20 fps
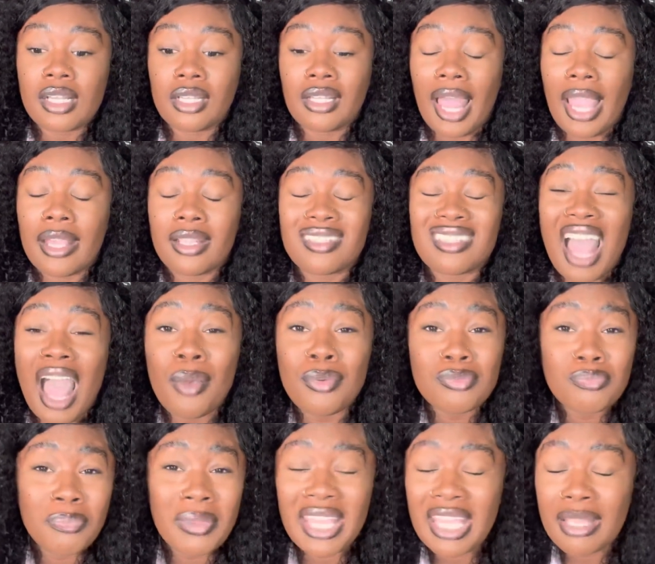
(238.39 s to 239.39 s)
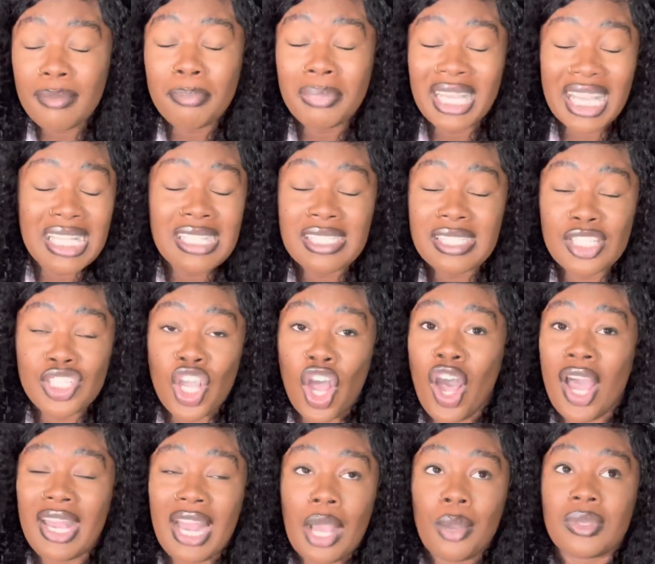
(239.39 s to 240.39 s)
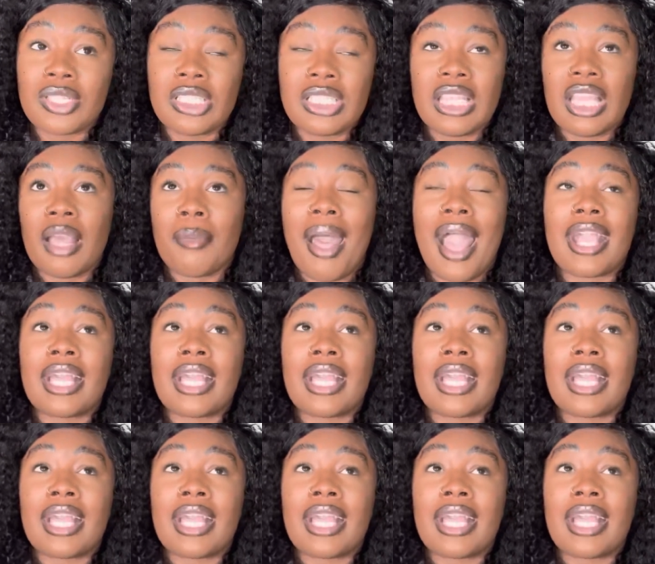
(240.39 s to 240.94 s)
Like, I would be places, y'all, and I would see him.